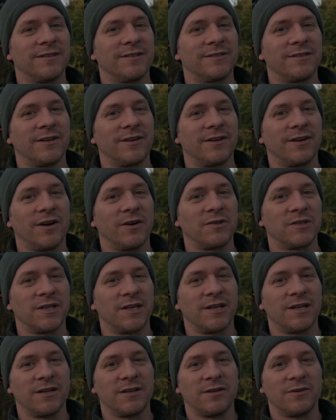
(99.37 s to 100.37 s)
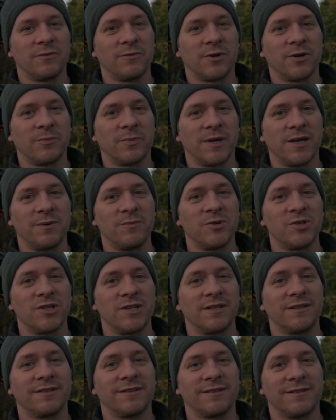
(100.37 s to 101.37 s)
So I'll tell you what I'll be
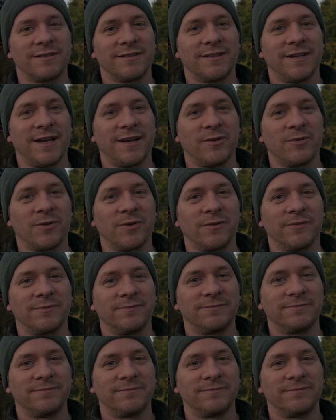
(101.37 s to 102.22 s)
imaging later on.